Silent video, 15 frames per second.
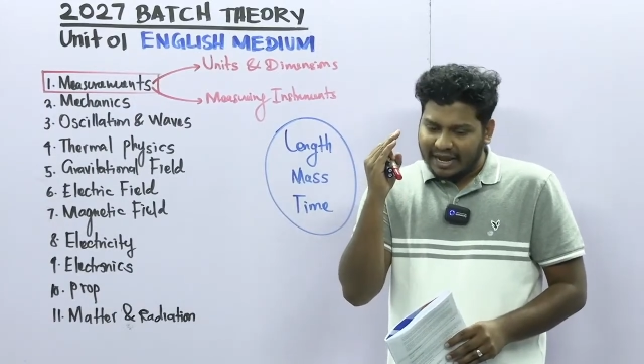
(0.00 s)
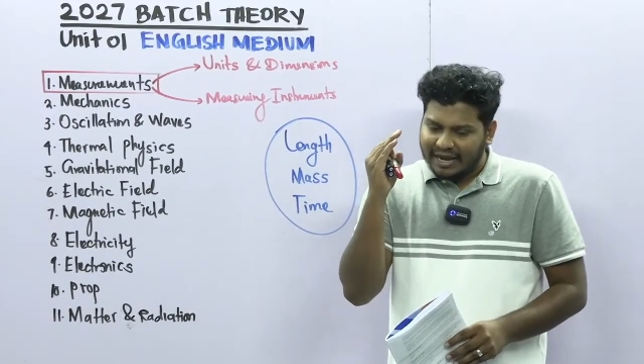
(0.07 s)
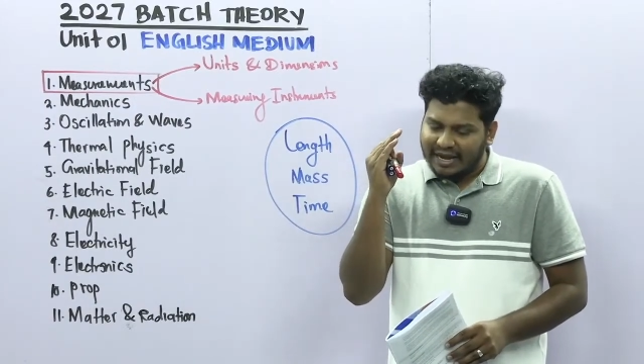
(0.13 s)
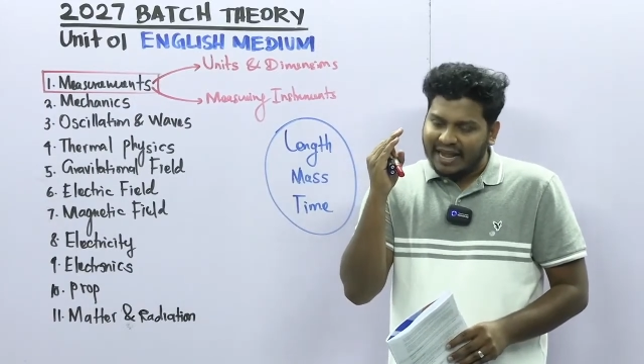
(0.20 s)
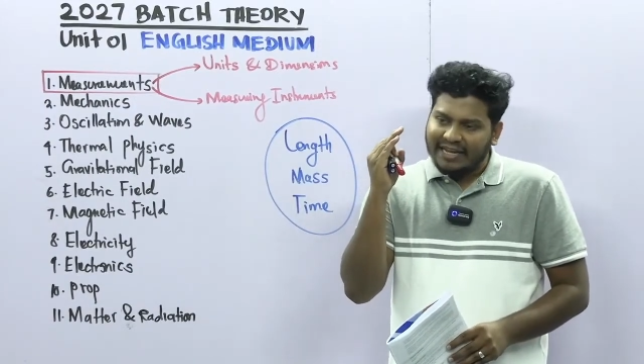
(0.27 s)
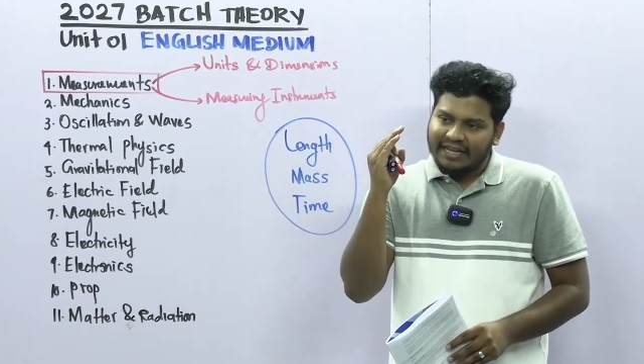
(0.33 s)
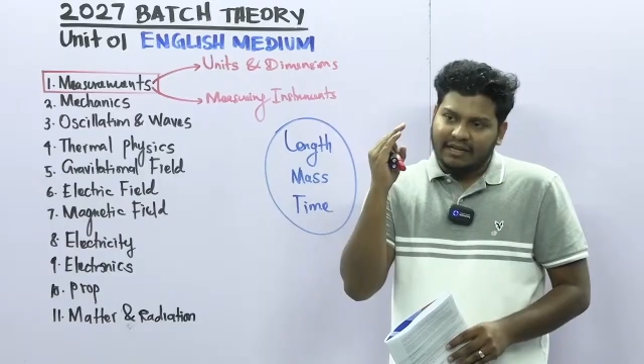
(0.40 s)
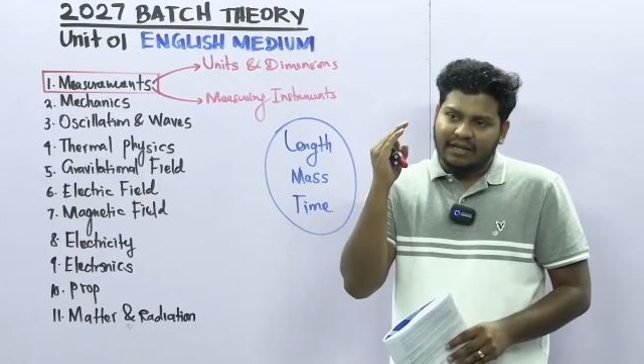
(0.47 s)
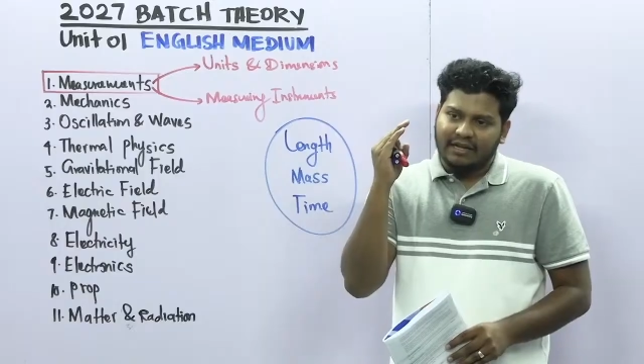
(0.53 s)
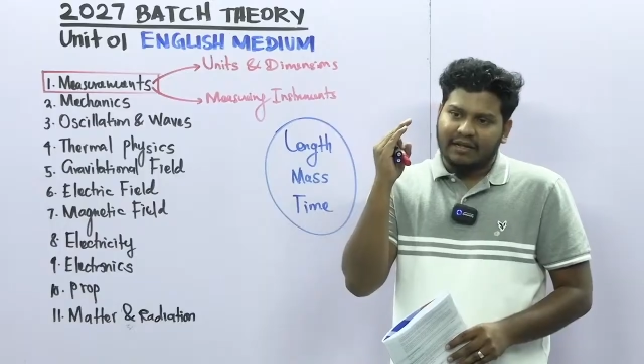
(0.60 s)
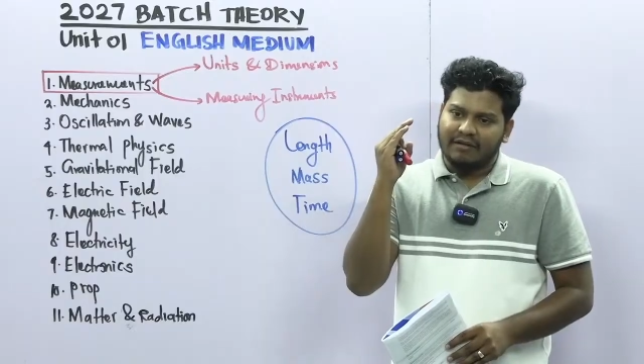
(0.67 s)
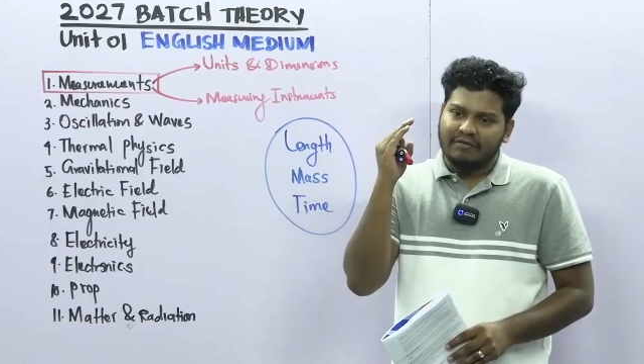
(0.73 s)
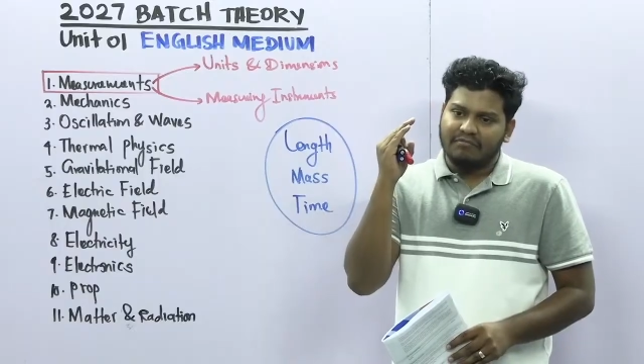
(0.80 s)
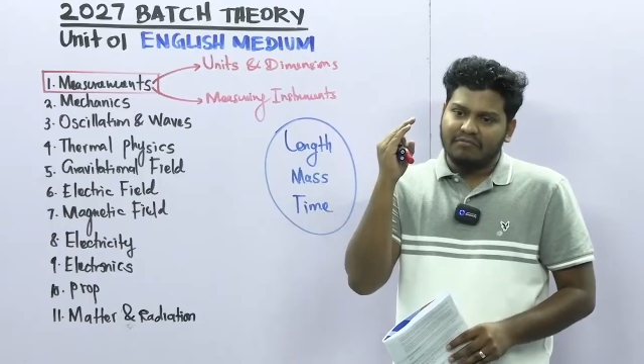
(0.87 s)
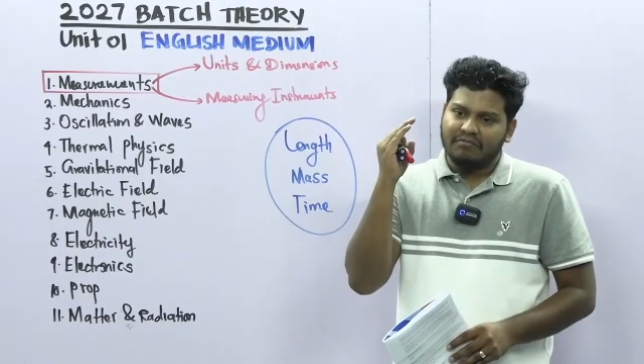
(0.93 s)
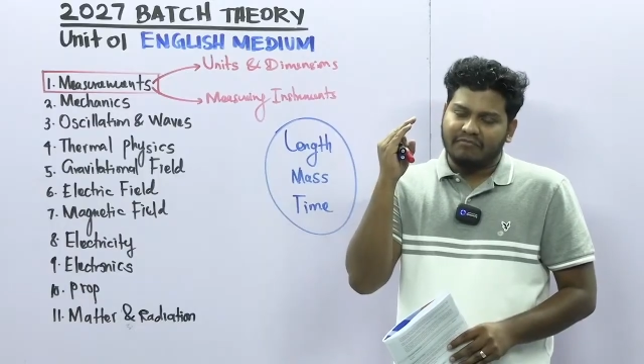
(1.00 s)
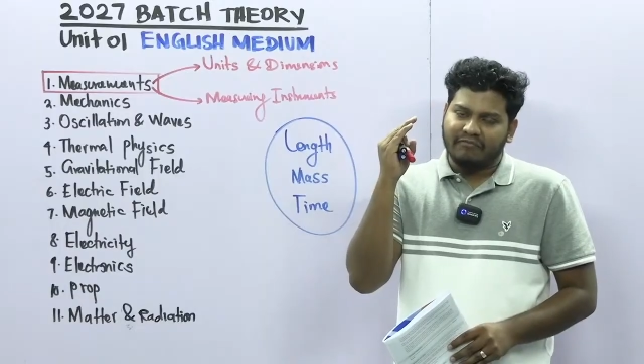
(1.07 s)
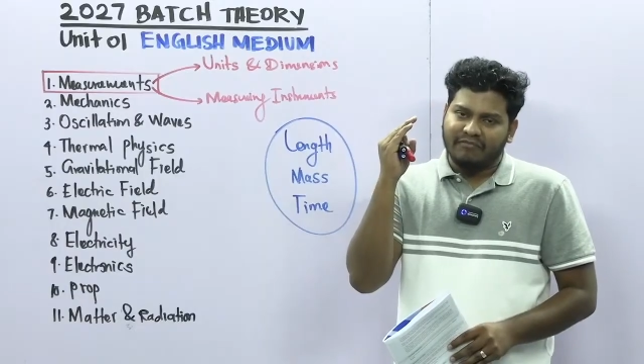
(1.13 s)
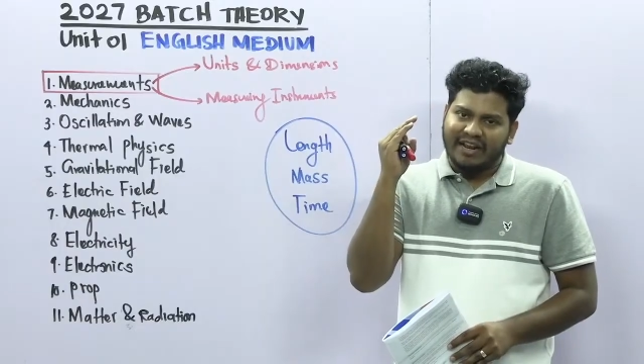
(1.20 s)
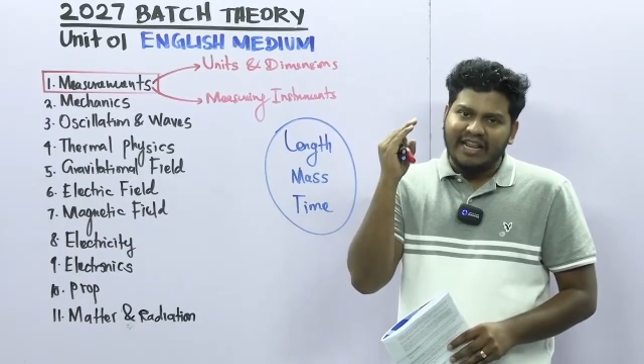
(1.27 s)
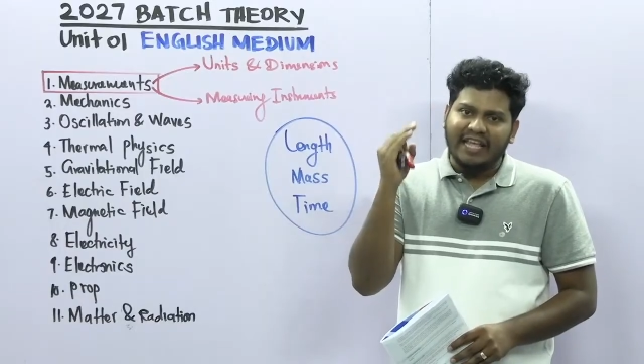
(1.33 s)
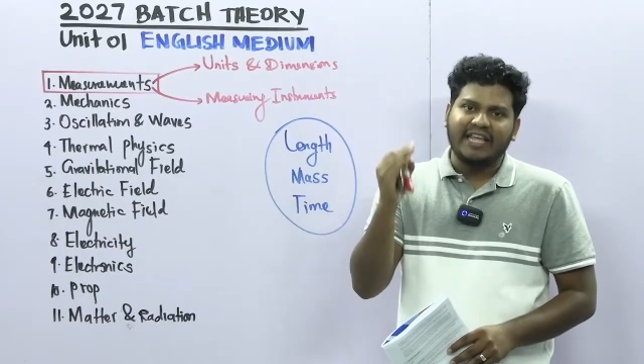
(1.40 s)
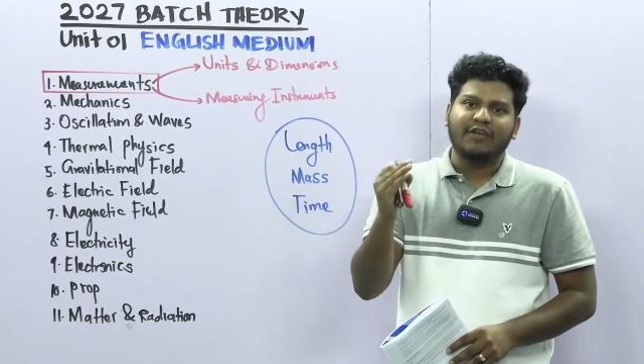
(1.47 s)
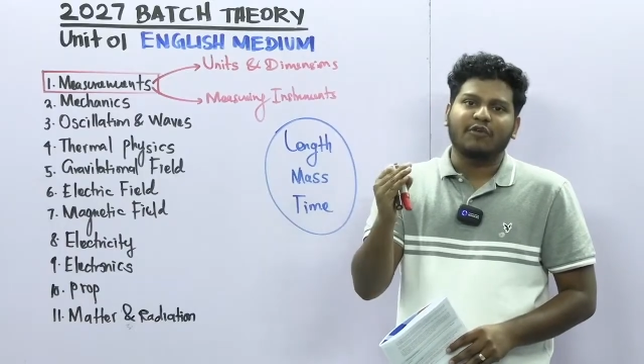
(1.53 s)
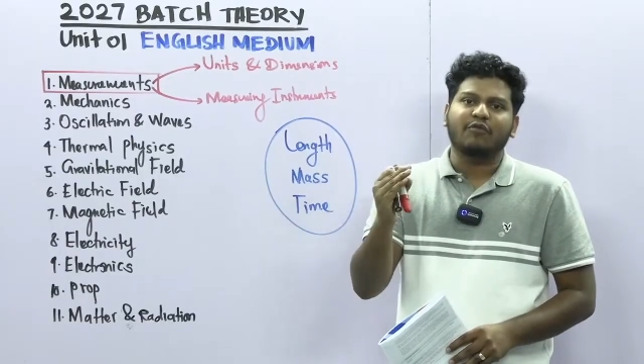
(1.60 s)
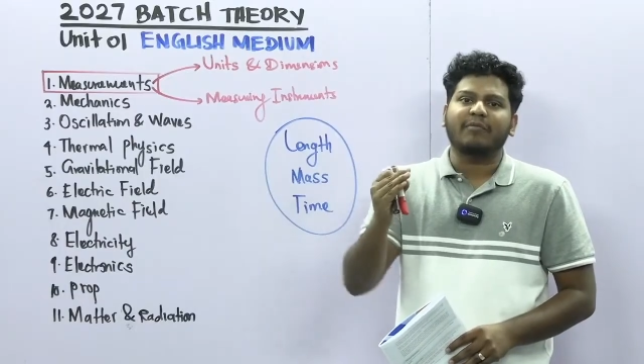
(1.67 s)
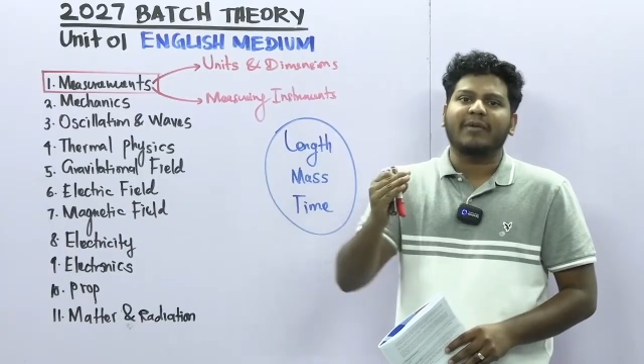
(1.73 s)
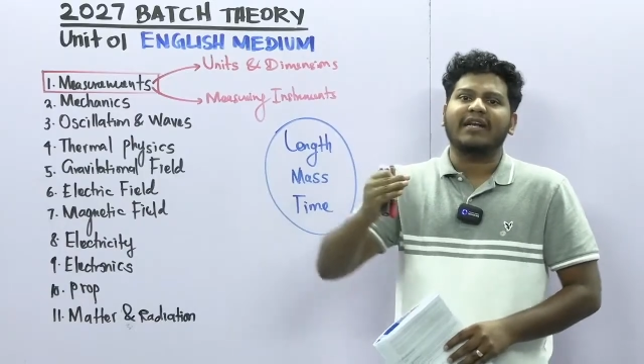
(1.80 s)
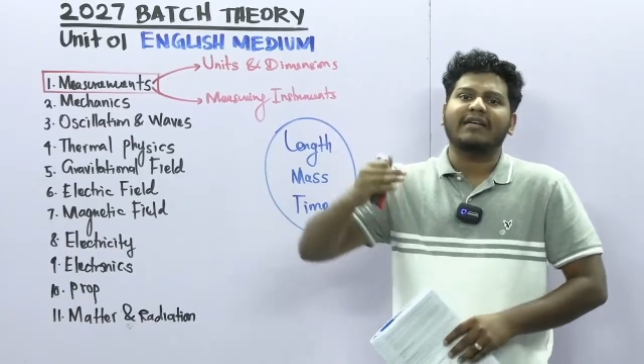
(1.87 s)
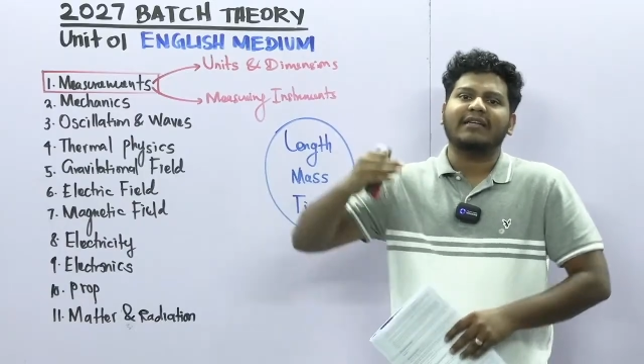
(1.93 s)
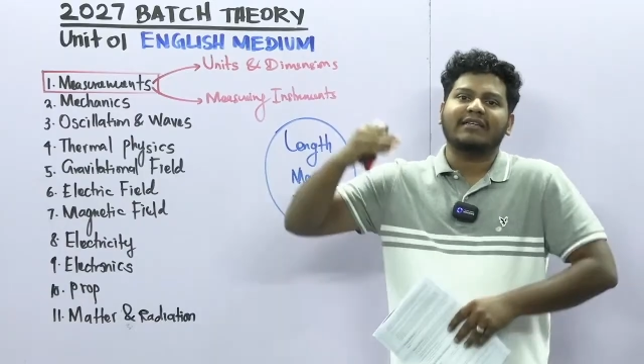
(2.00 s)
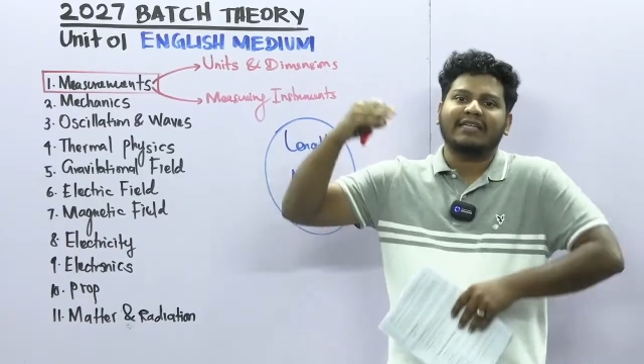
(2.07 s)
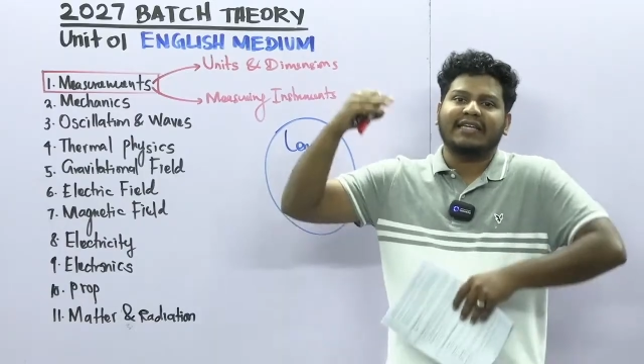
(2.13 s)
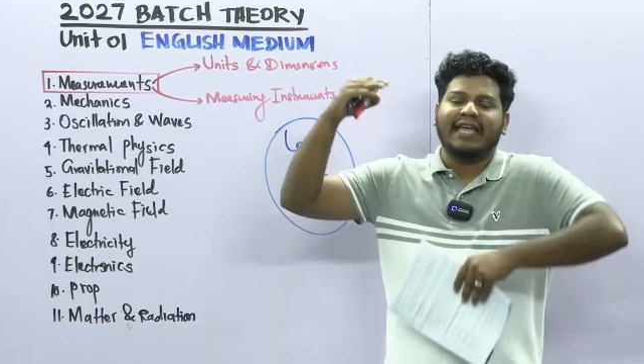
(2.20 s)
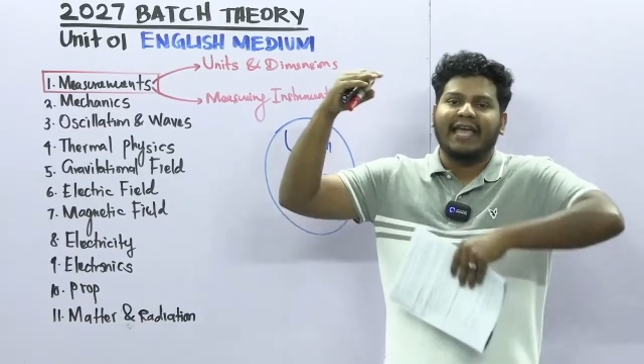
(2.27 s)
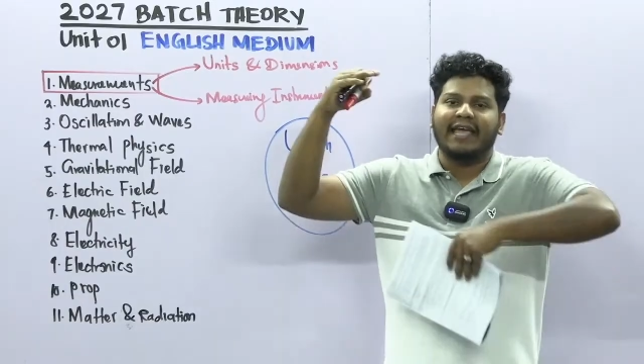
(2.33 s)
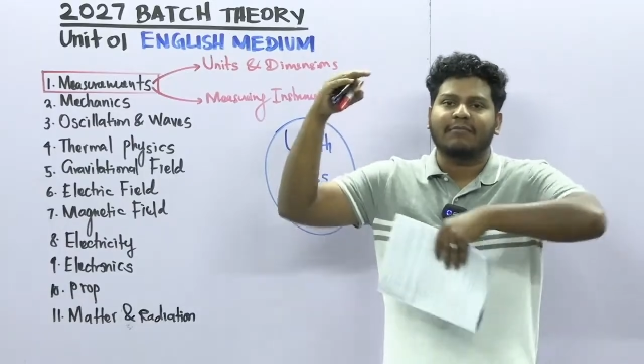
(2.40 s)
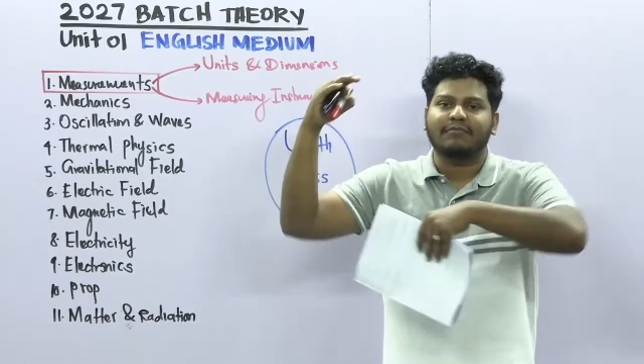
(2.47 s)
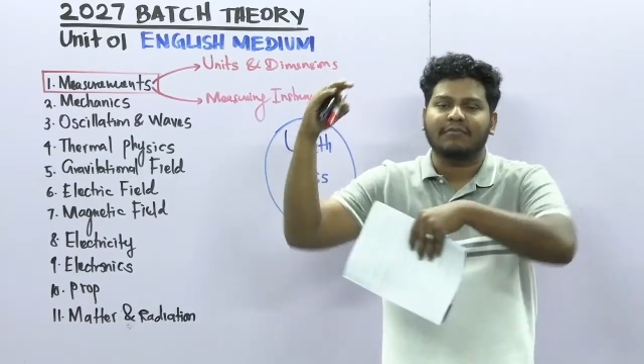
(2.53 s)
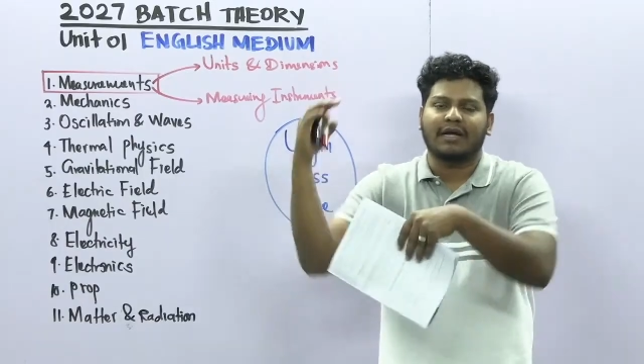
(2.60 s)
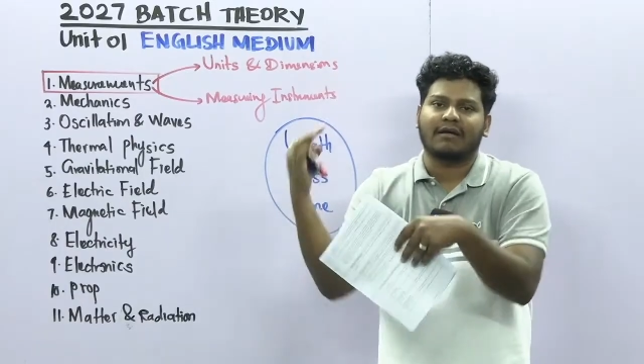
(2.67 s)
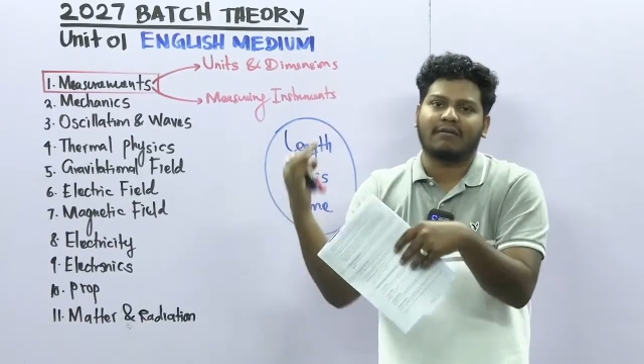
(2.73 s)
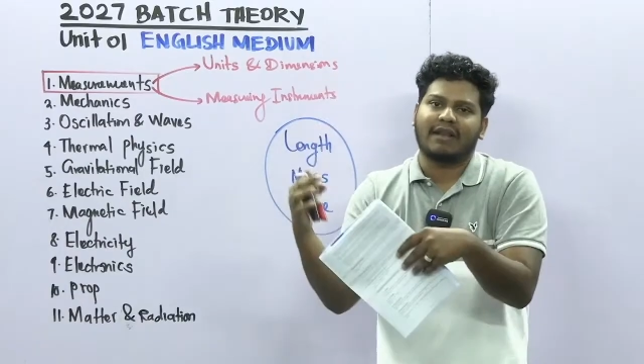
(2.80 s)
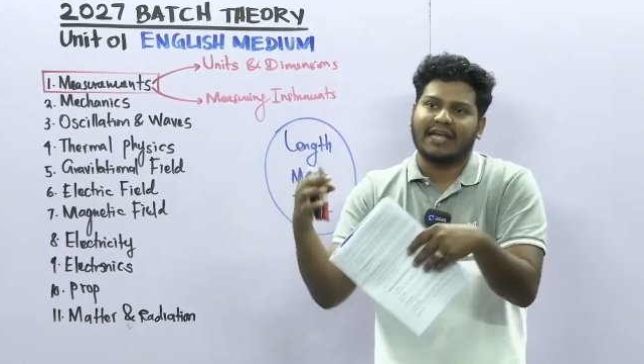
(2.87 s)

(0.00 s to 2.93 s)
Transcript: when the human came,